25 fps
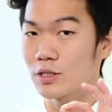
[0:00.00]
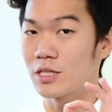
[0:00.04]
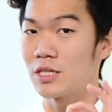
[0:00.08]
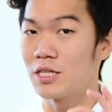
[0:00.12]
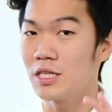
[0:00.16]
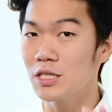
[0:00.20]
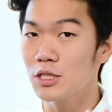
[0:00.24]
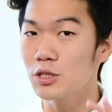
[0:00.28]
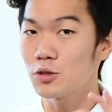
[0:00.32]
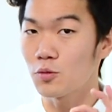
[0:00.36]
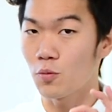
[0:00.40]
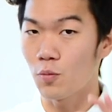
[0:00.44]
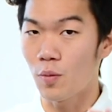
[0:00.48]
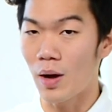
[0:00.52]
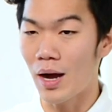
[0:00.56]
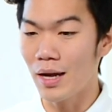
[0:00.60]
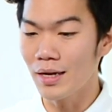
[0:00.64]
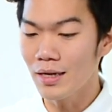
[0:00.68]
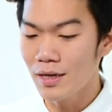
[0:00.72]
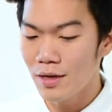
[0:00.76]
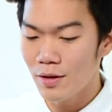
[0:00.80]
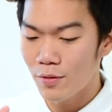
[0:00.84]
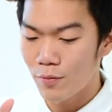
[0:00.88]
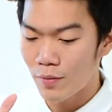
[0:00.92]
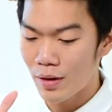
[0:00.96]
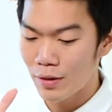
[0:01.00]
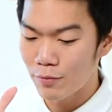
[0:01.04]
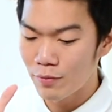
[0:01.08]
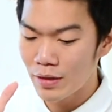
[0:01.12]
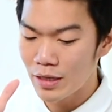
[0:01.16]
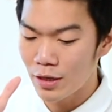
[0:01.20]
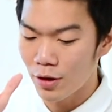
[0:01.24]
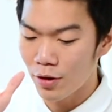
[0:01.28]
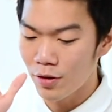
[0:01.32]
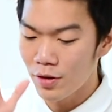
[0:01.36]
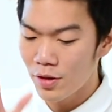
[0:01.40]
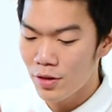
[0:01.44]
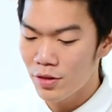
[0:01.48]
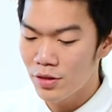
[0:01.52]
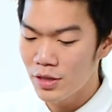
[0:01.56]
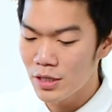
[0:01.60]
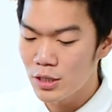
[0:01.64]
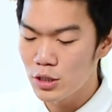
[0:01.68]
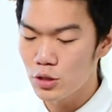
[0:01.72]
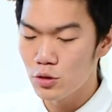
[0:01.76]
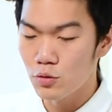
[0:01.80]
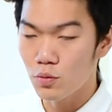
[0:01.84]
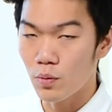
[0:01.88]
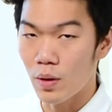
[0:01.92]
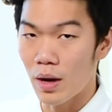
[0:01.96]
this one, when we go
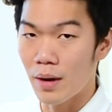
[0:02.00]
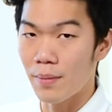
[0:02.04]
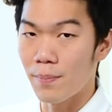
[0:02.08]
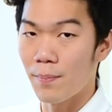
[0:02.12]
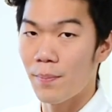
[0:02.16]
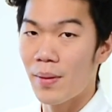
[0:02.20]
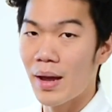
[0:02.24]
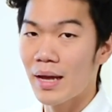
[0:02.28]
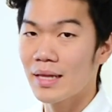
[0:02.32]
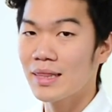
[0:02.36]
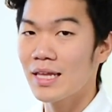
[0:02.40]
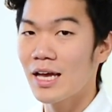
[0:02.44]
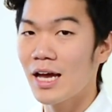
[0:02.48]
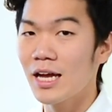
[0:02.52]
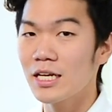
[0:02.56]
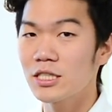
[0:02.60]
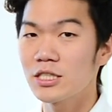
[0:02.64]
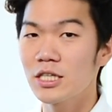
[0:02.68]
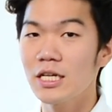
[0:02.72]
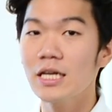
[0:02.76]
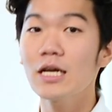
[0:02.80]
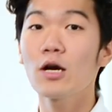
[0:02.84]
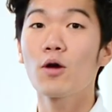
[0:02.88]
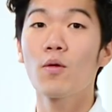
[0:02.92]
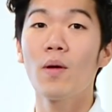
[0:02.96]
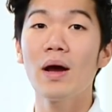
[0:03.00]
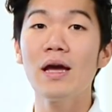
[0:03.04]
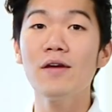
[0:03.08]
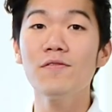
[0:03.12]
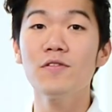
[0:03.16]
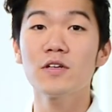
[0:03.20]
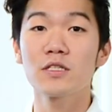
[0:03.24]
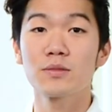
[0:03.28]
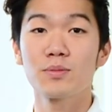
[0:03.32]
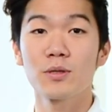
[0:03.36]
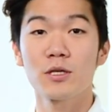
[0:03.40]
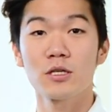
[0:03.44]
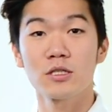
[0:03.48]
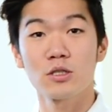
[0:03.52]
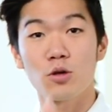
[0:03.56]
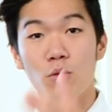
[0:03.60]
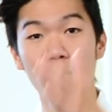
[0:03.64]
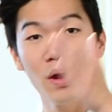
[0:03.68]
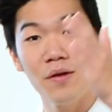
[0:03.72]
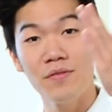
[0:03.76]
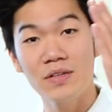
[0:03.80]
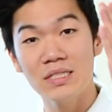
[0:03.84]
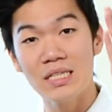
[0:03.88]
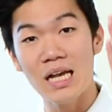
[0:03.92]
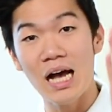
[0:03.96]
this one back, they're actually quavers because
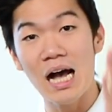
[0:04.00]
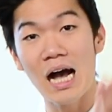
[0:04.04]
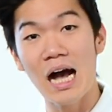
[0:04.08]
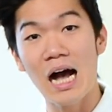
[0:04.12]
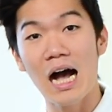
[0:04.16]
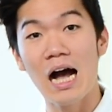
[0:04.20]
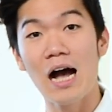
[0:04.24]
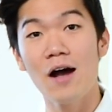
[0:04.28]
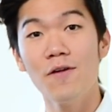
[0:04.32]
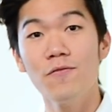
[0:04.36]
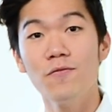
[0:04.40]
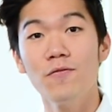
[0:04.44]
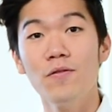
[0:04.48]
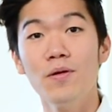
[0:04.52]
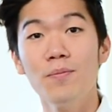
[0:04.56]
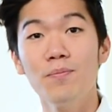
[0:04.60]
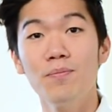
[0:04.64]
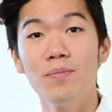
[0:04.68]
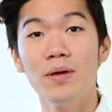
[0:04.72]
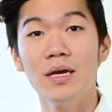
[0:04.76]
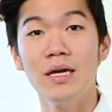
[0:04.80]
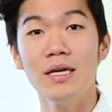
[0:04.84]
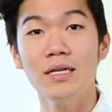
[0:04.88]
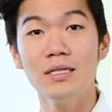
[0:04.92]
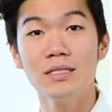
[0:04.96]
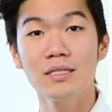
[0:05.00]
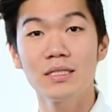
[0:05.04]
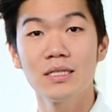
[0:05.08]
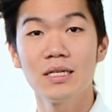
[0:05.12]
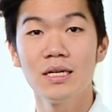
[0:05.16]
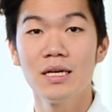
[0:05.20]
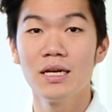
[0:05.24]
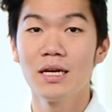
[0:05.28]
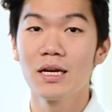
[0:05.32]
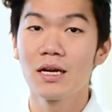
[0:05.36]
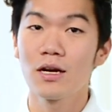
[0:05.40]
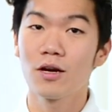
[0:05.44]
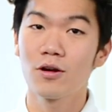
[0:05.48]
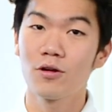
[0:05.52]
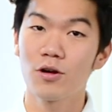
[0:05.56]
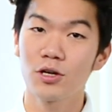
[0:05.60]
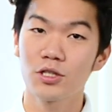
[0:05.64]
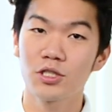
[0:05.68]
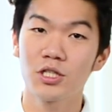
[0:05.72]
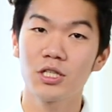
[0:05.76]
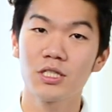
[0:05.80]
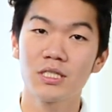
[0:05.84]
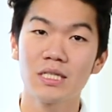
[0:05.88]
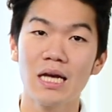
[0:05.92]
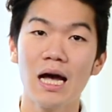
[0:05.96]
quavers are half a beat,
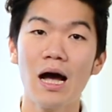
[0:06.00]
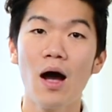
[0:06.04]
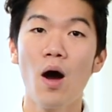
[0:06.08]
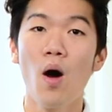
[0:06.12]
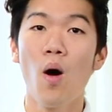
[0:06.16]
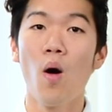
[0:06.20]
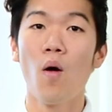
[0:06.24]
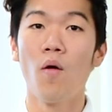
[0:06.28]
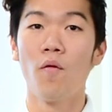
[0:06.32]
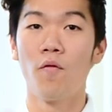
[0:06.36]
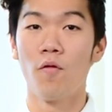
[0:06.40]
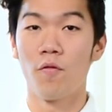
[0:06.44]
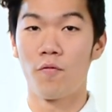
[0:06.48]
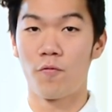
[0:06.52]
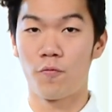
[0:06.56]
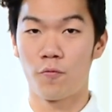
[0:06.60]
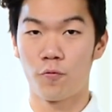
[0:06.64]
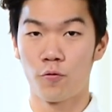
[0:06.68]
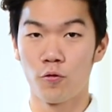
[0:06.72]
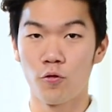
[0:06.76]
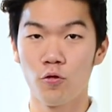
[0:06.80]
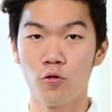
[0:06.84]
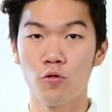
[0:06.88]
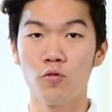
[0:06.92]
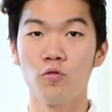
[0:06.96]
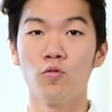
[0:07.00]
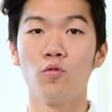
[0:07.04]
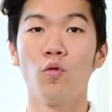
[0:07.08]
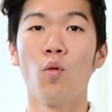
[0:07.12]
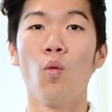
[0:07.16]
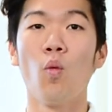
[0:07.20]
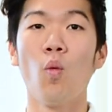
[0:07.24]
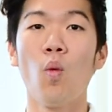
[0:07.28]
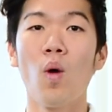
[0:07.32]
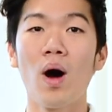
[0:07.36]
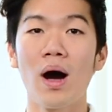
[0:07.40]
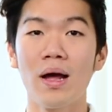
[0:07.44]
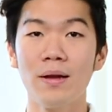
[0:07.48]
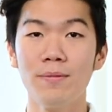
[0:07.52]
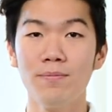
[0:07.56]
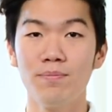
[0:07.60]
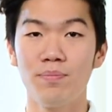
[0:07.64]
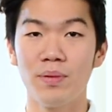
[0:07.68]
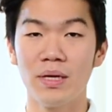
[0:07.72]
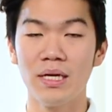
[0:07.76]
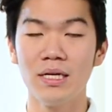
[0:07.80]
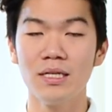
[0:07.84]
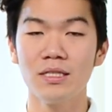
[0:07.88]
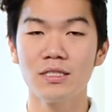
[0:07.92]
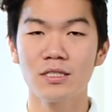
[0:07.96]
crotchets are full 1
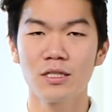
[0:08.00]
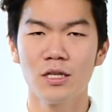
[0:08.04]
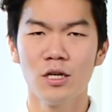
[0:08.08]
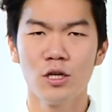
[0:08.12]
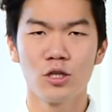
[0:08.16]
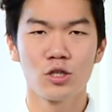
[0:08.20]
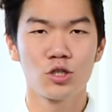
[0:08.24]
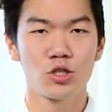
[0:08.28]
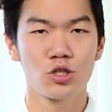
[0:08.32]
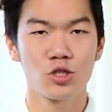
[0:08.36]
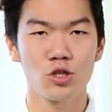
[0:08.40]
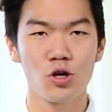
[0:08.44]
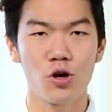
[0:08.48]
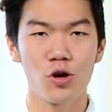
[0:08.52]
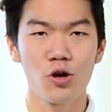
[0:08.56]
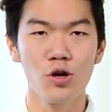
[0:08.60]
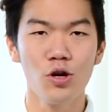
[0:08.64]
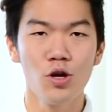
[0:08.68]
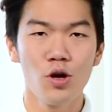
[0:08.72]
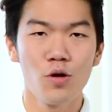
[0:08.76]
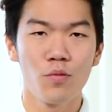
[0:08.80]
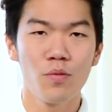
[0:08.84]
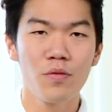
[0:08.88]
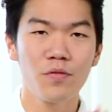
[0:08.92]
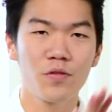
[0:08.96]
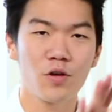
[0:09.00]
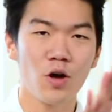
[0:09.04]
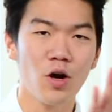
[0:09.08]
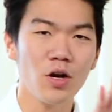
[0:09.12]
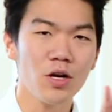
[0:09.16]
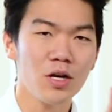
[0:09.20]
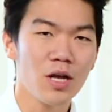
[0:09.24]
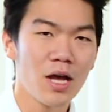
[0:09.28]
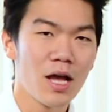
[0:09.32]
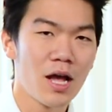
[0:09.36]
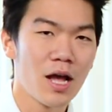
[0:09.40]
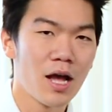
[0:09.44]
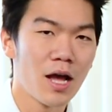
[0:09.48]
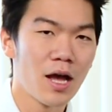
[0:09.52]
beat. So we've got